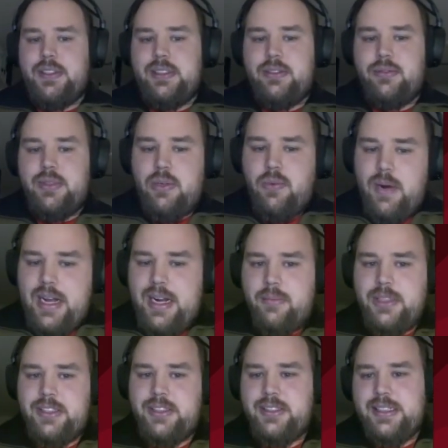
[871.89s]

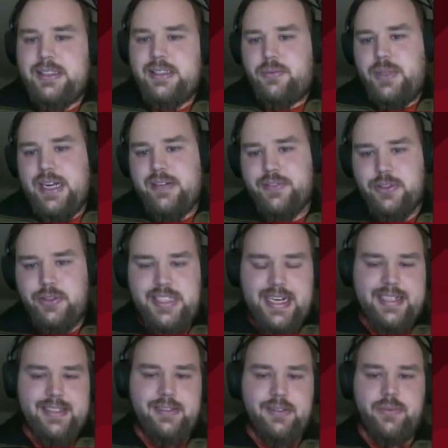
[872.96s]
requirements that we have to
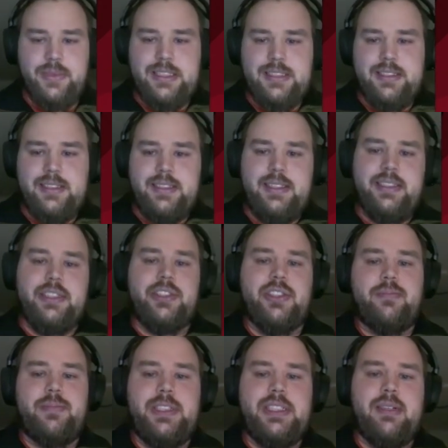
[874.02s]
tackle with this Intershop
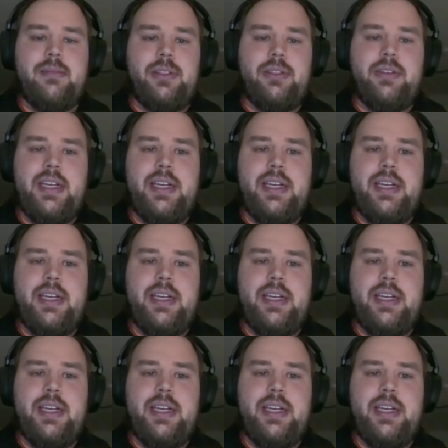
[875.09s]
PWA.